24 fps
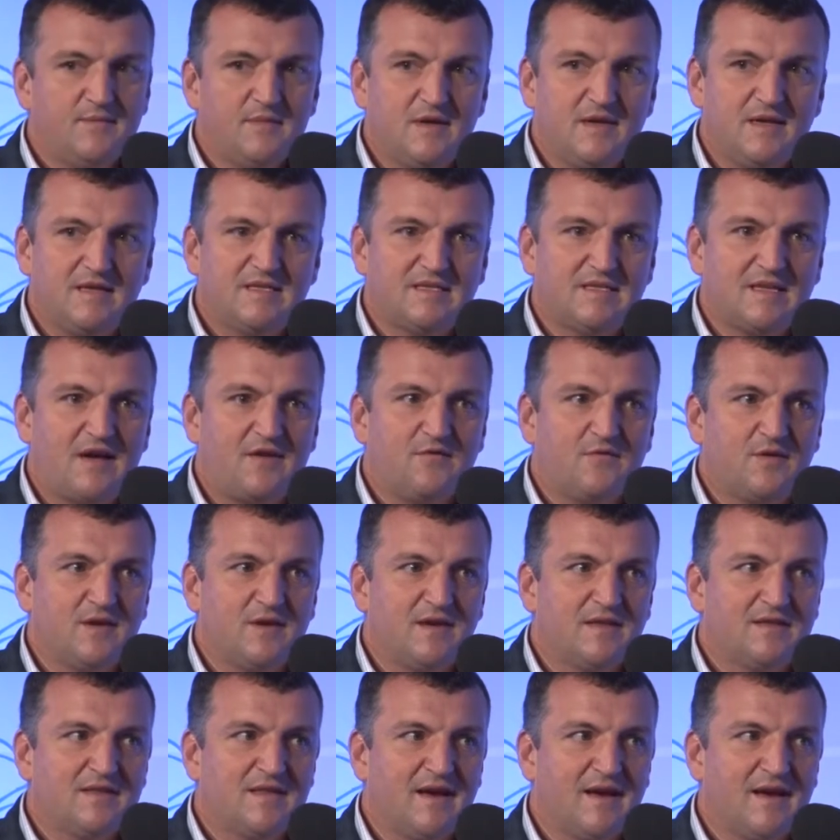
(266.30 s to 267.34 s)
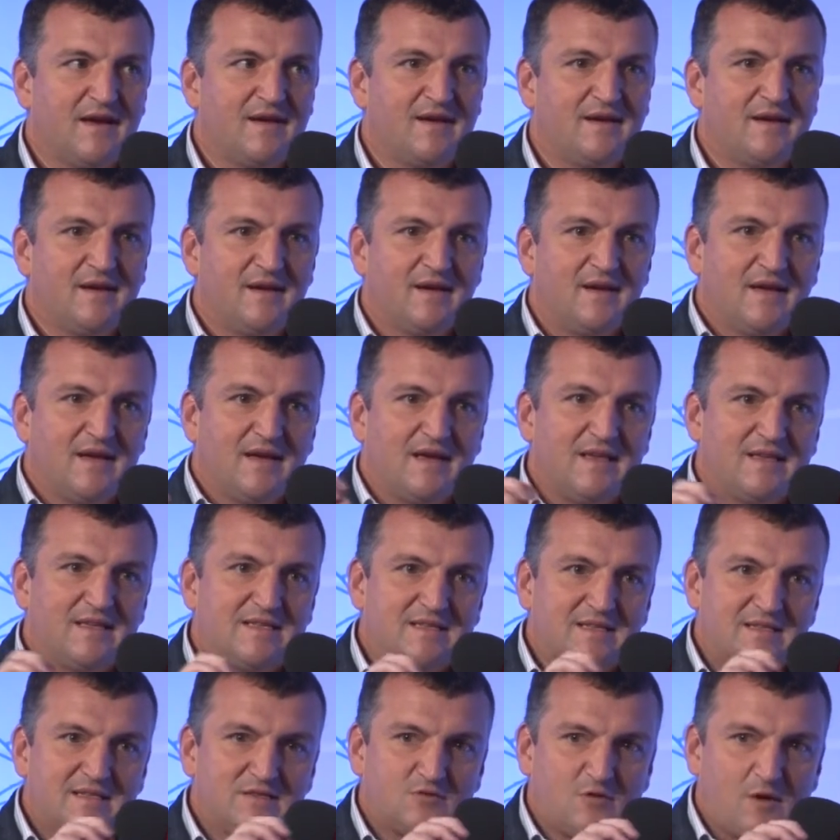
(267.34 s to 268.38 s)
is something that
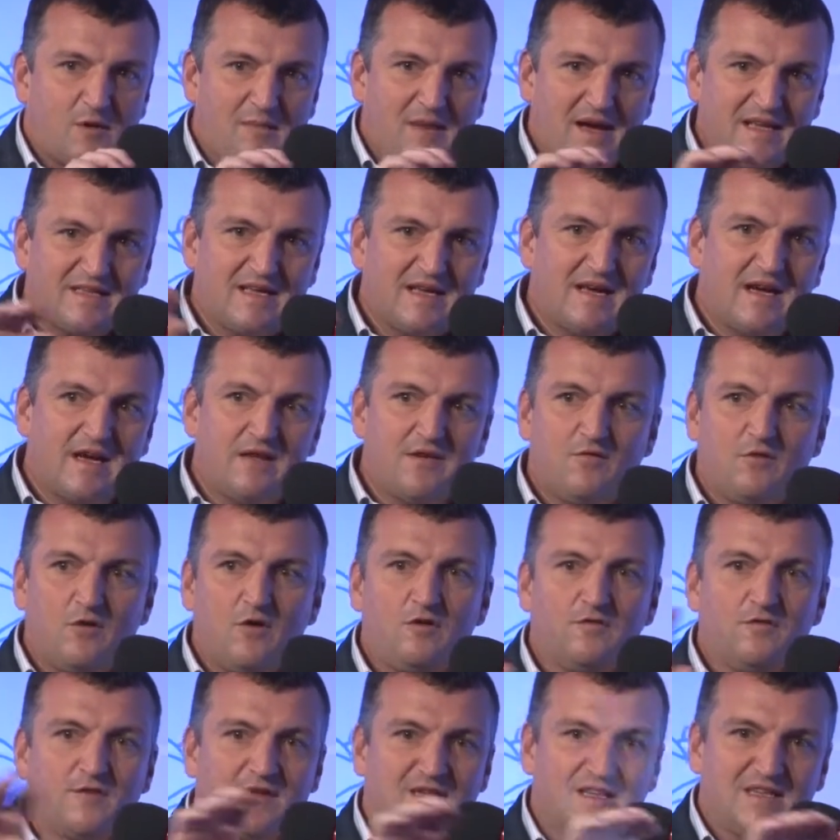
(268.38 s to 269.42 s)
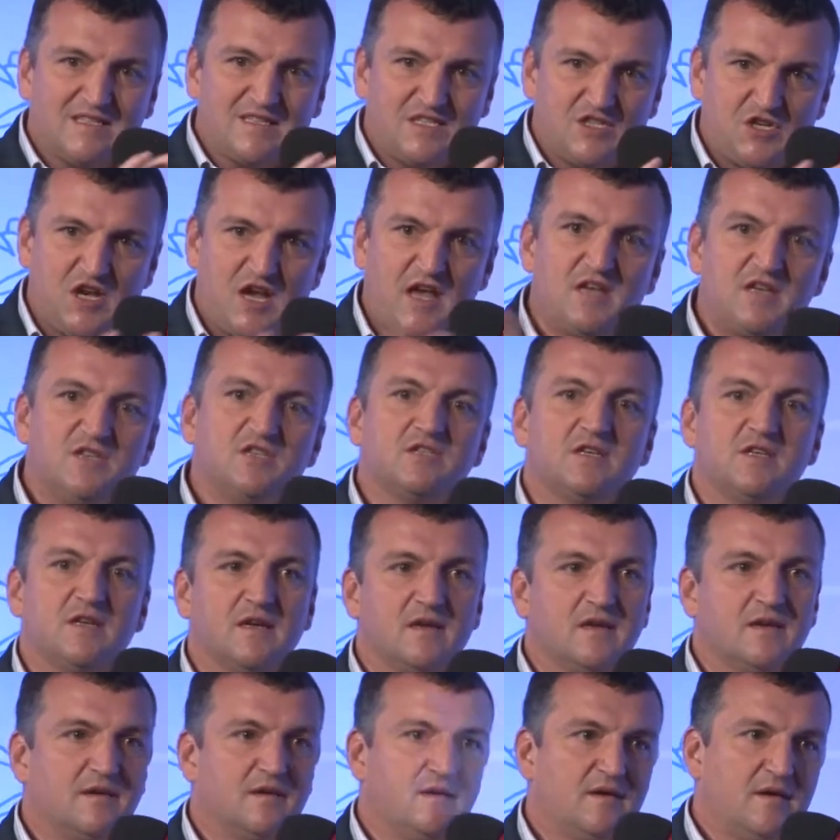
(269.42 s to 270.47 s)
is dramatically evolving, is
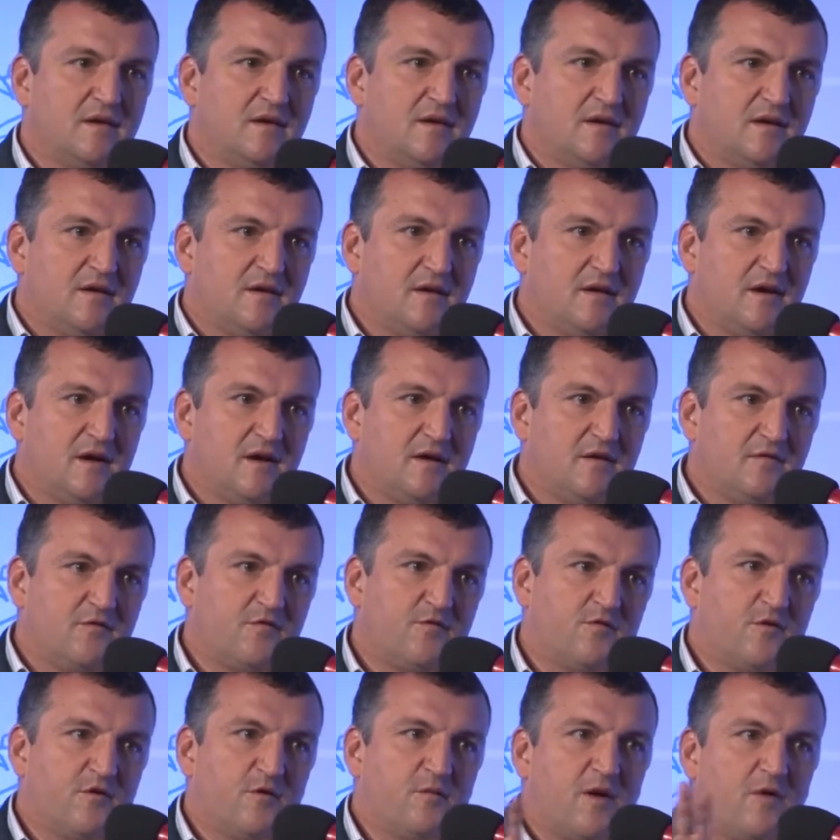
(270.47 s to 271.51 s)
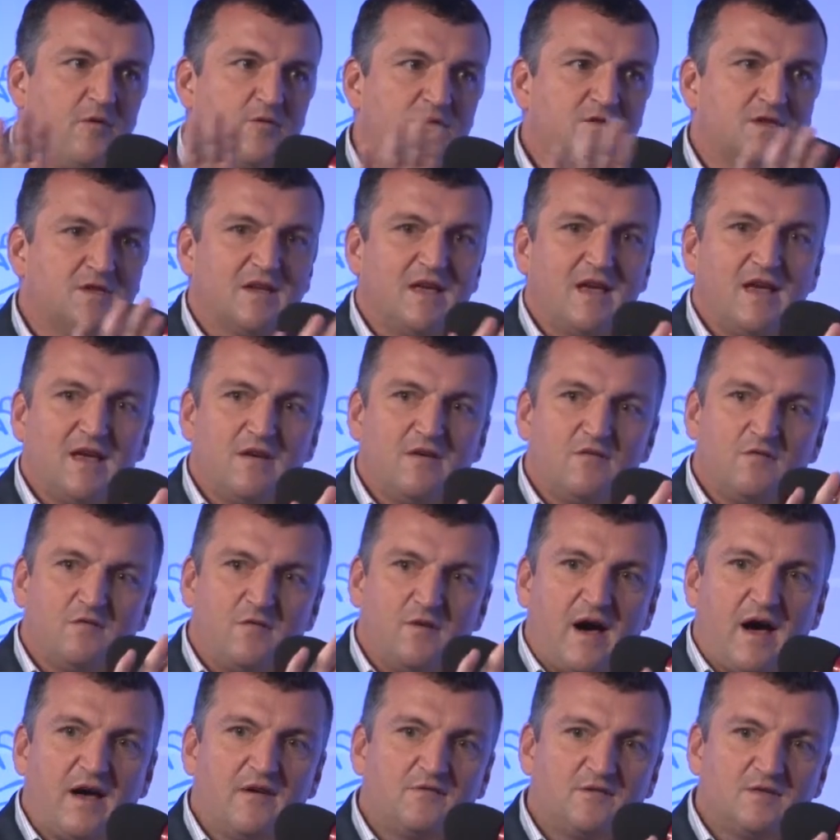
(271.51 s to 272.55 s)
changing from, I would say,
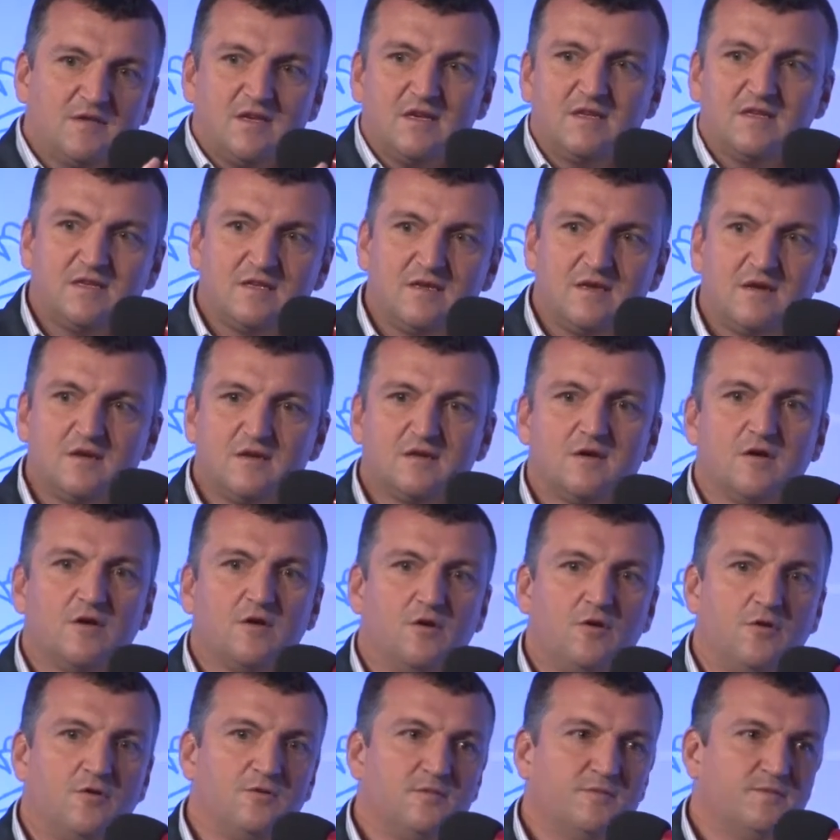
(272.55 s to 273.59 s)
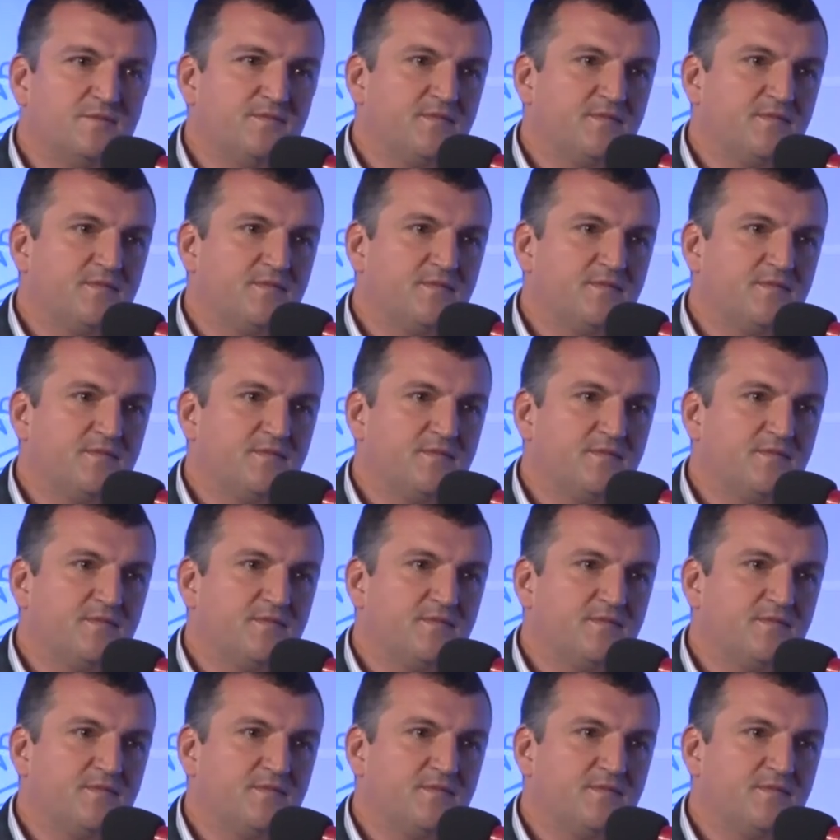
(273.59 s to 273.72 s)
5-6 years ago.